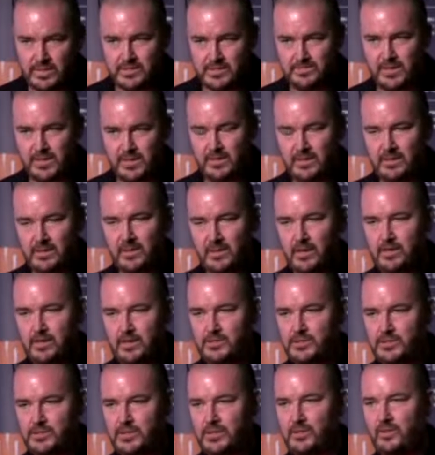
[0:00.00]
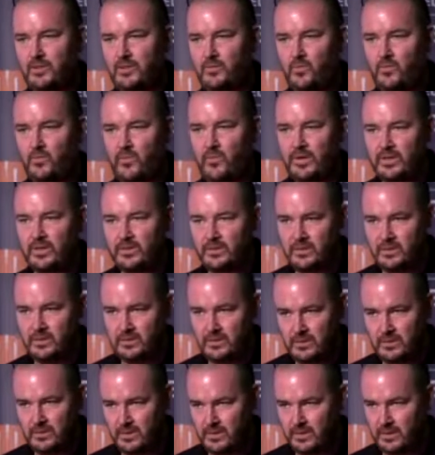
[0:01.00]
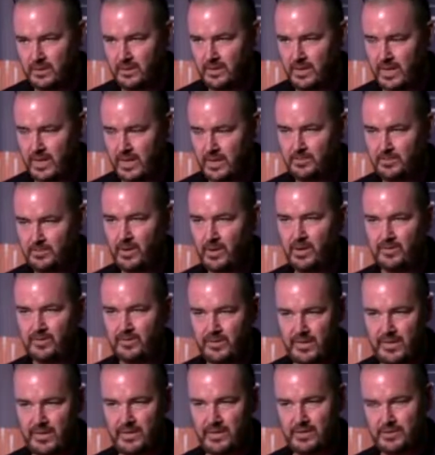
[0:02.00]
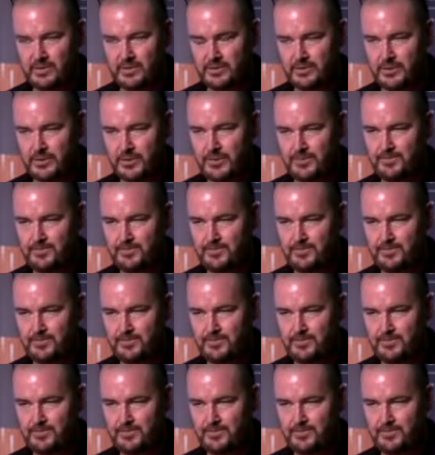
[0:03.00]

methodology with the help of IHE.